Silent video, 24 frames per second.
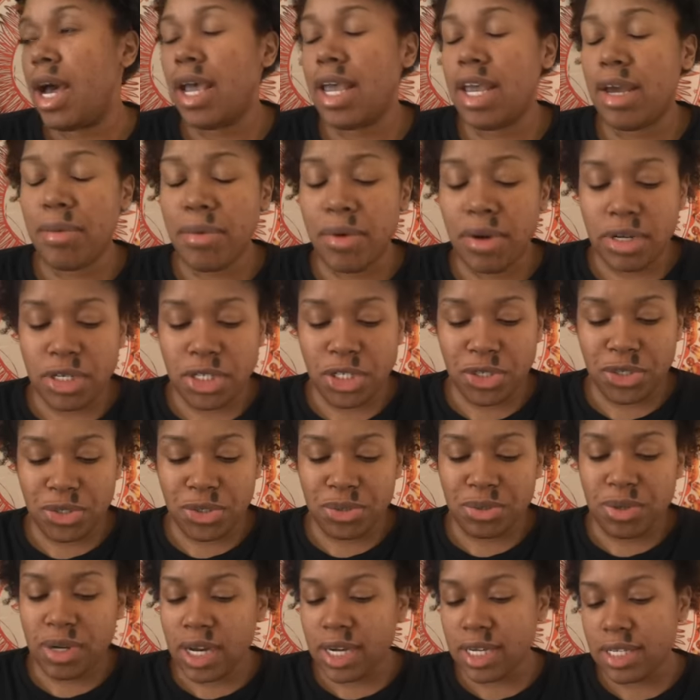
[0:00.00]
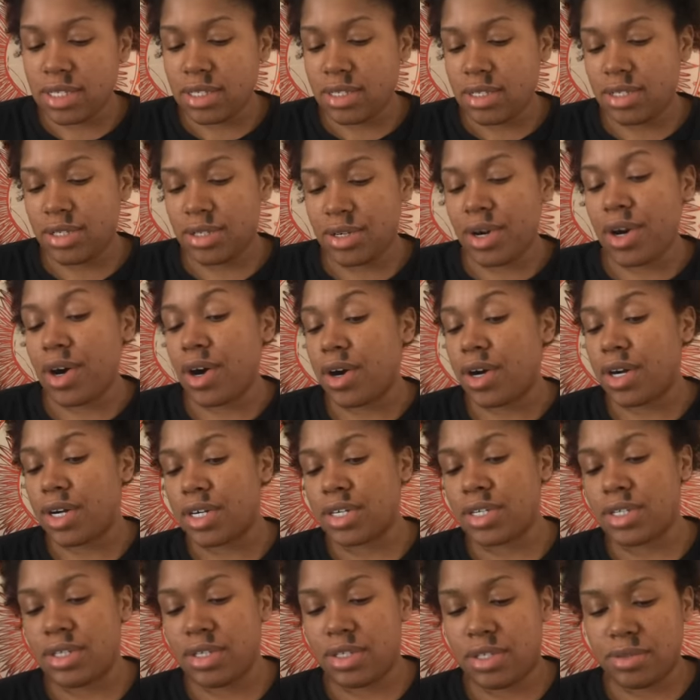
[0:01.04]
I am going to show you guys these
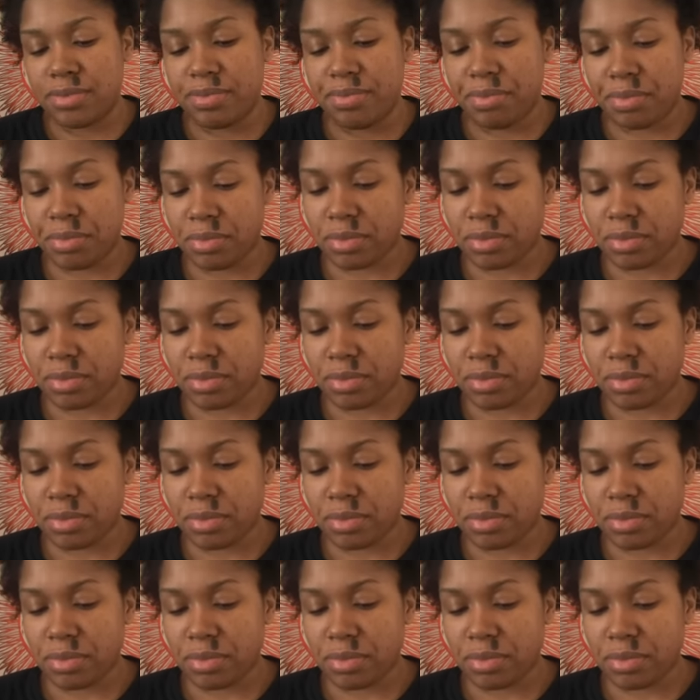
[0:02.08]
cards